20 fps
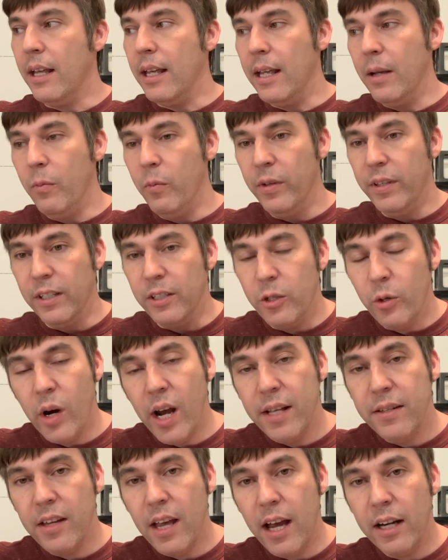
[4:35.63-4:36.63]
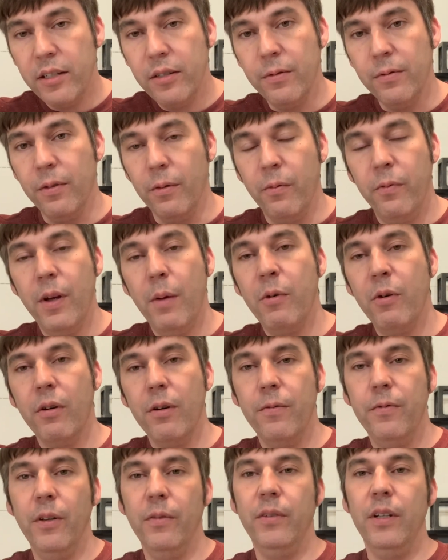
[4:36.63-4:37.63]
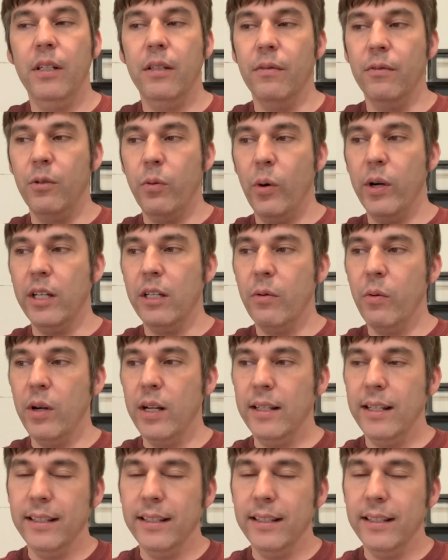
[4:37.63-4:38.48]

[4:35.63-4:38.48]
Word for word: with a transaction from February fifteenth of twenty twenty.